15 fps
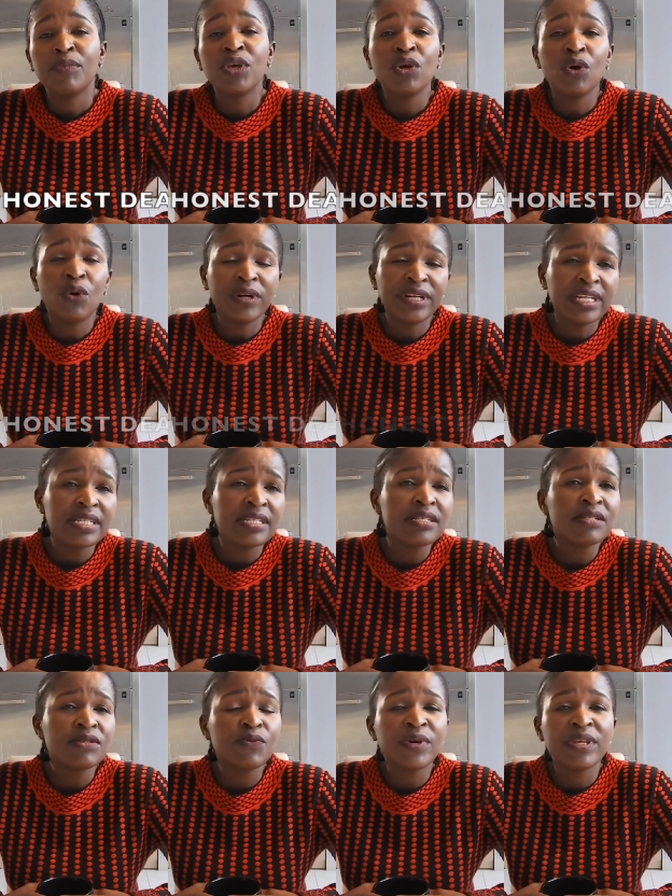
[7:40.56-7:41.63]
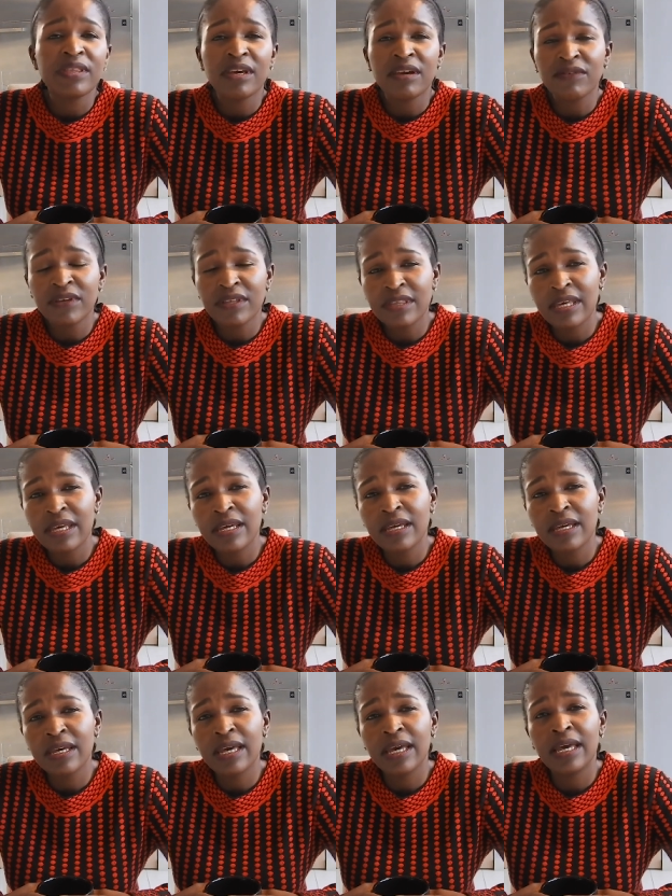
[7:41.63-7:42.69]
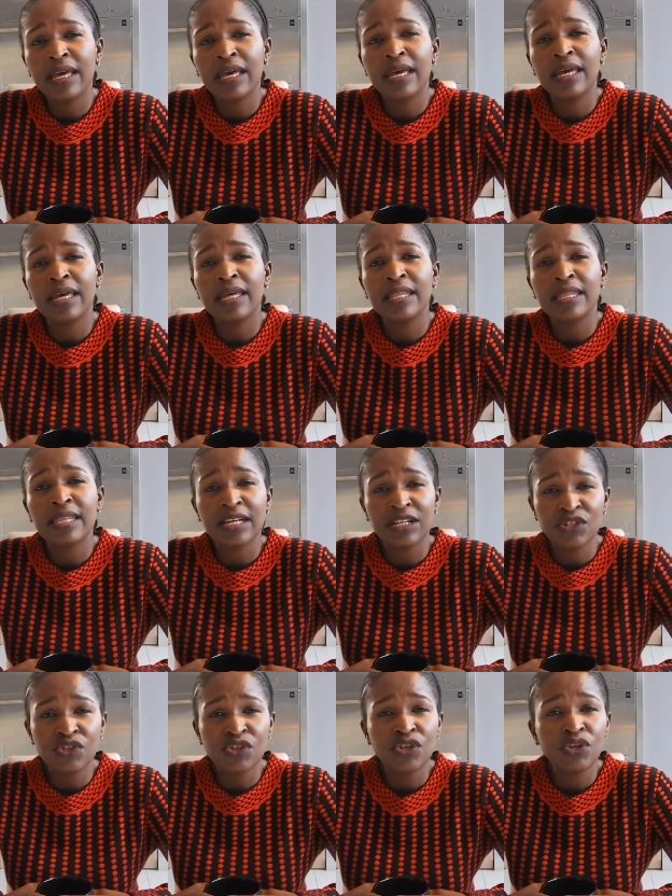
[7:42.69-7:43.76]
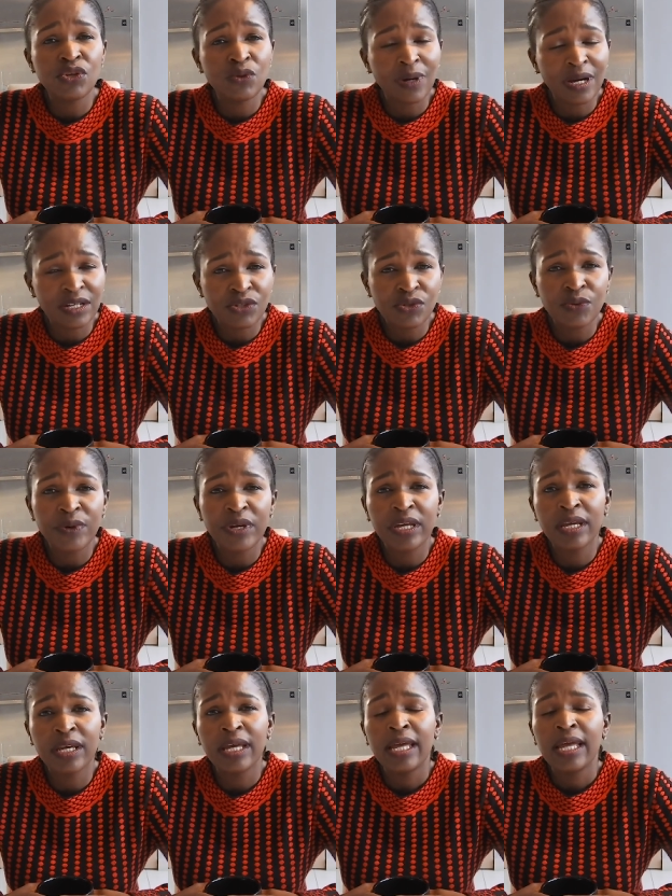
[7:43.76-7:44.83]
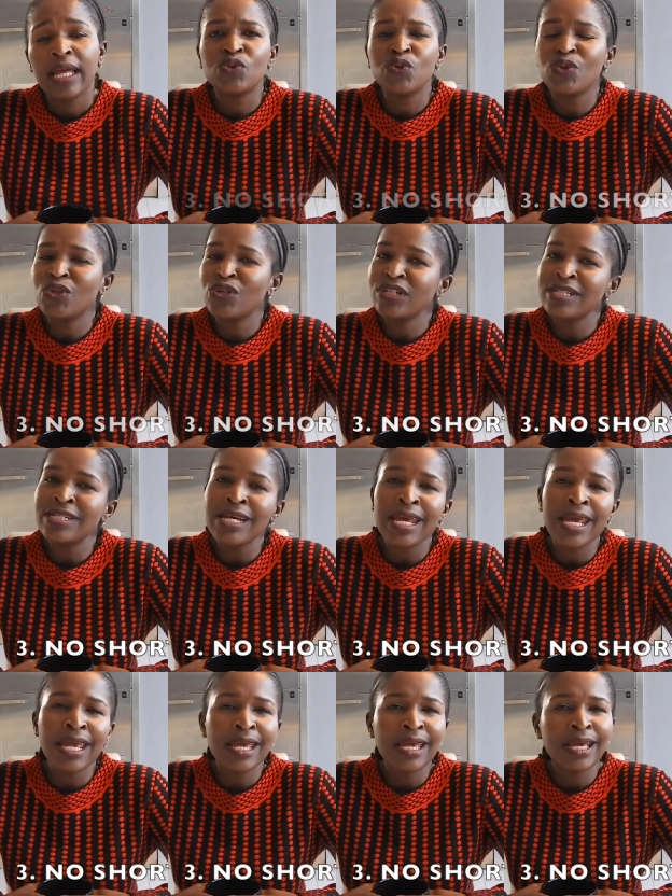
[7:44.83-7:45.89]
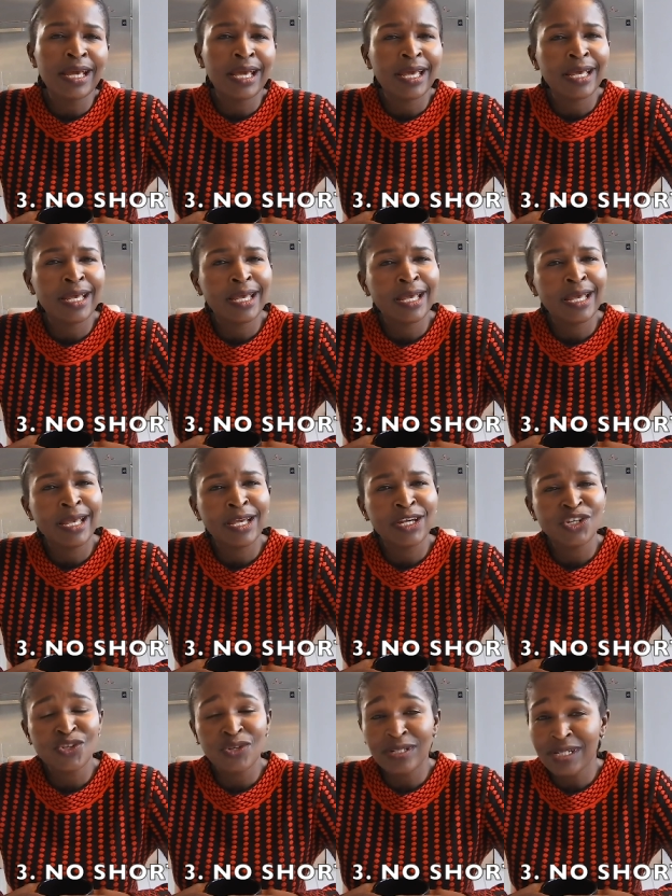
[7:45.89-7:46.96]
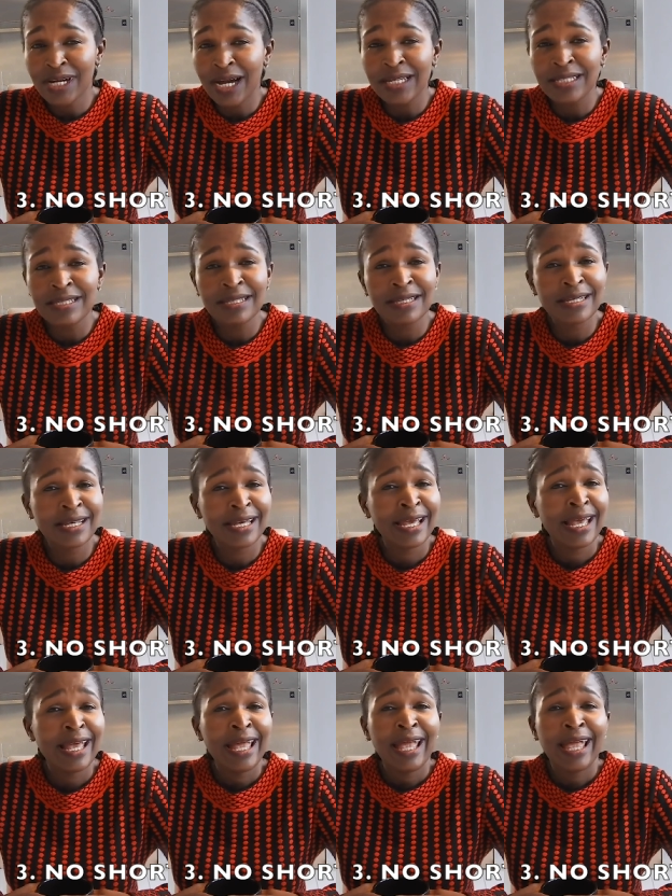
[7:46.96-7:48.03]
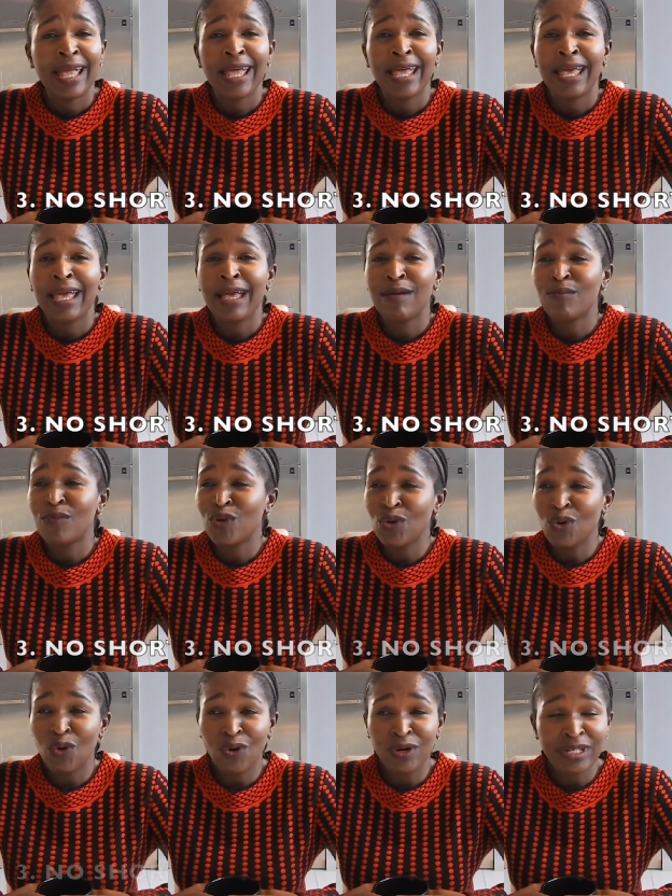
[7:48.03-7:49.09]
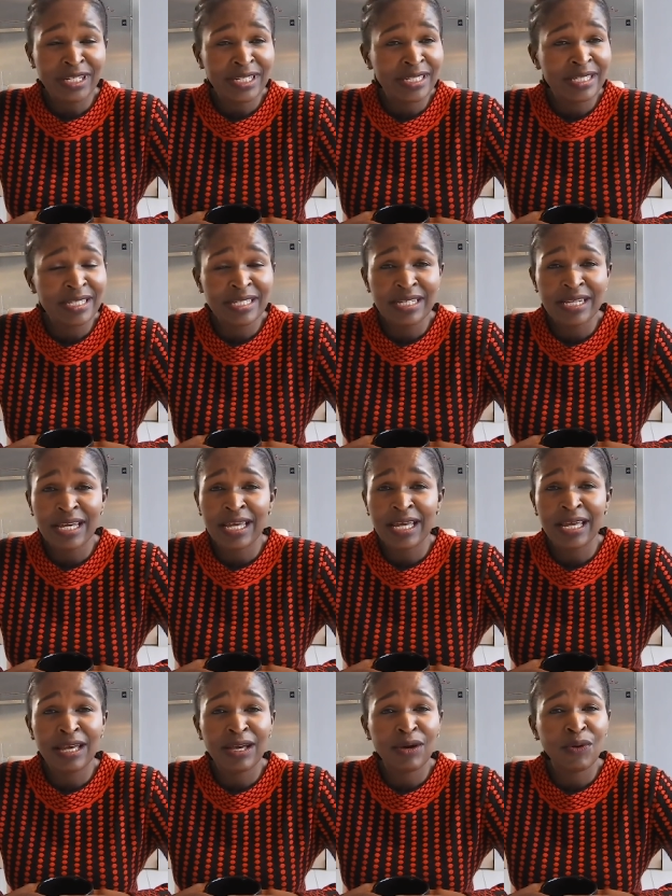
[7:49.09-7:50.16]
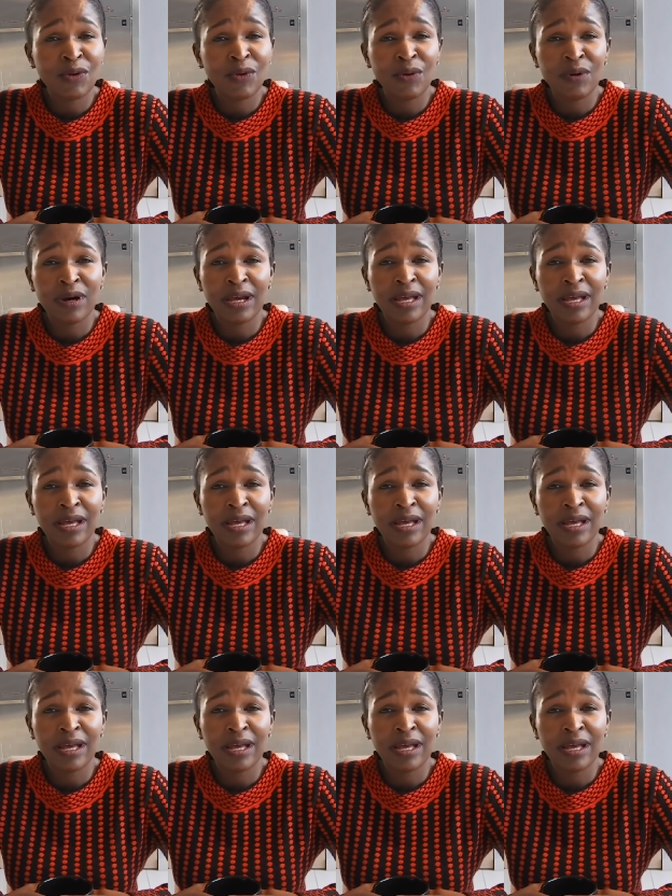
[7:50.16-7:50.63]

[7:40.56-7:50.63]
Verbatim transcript: be honest with everything uh, that you are doing. Do not take uh, shortcuts. Uh, be honest uh,